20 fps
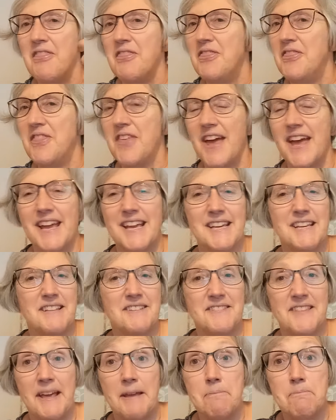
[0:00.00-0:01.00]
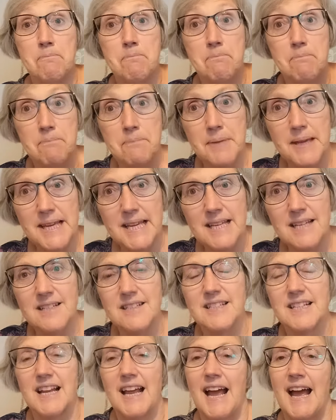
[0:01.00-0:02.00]
They
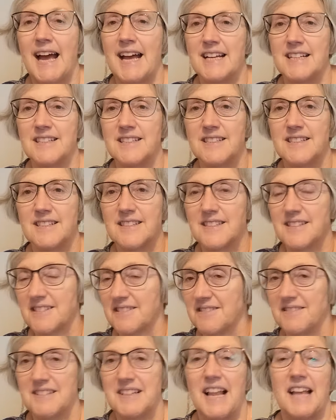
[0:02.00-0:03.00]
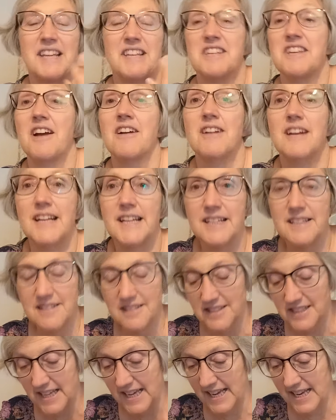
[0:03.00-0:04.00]
meet as like
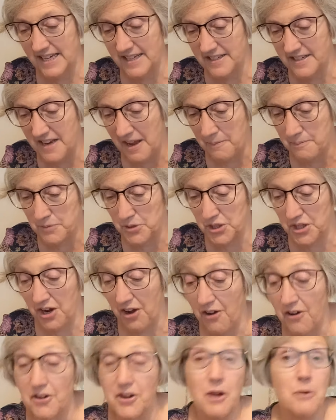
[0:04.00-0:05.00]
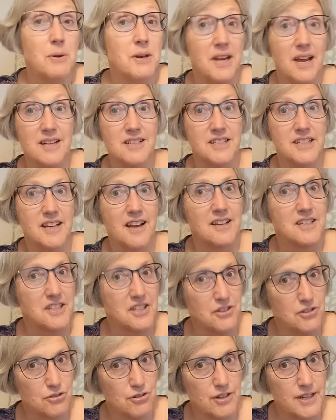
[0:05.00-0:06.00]
younglings in Chicago in
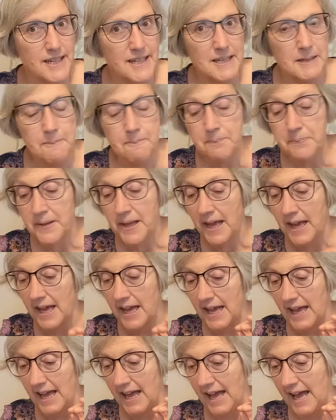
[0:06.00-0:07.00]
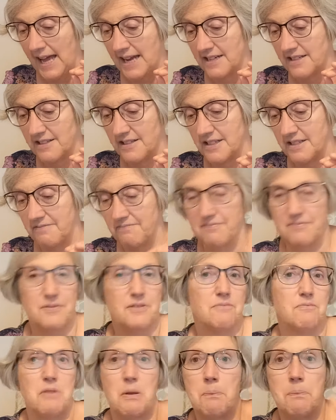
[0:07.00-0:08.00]
1993 and
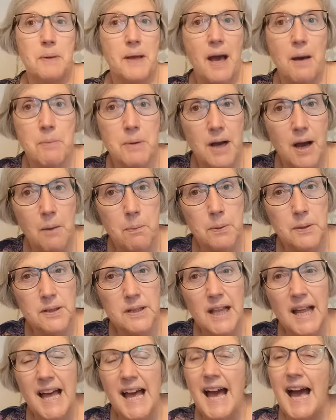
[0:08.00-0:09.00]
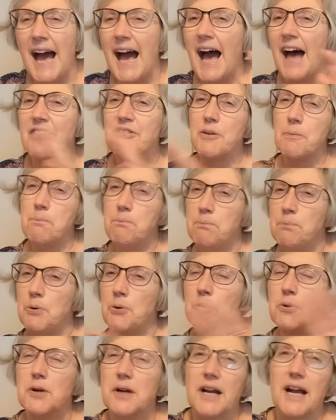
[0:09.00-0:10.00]
become a couple. And the
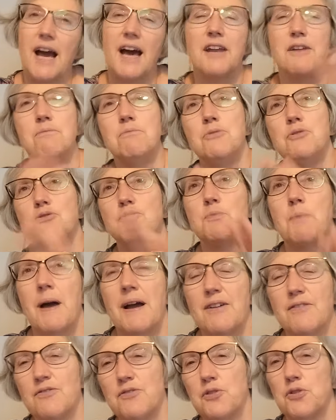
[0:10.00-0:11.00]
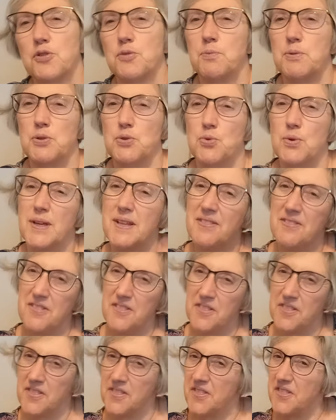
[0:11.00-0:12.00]
book kind of moves back and forth
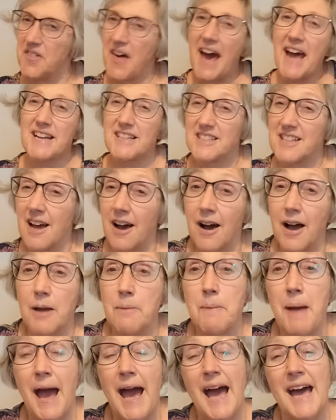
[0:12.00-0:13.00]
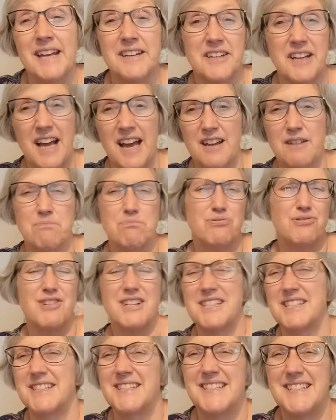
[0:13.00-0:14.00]
between that time and a kind of
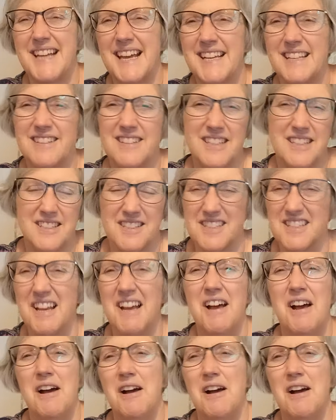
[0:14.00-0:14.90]
present day that's